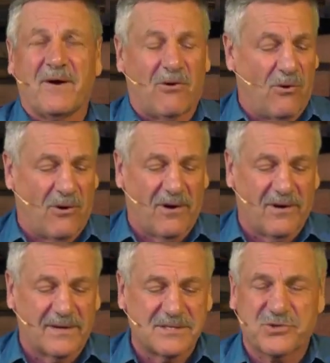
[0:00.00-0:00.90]

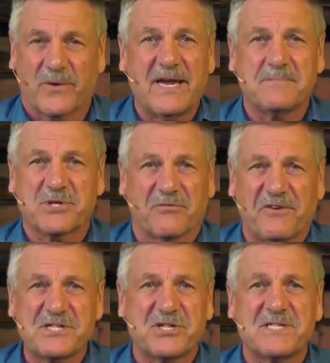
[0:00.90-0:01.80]
or dreams or
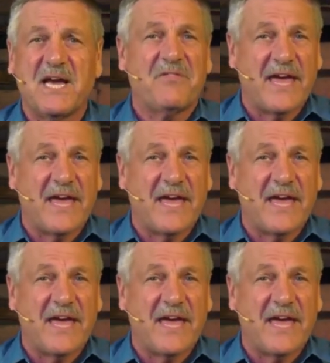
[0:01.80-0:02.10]
visions.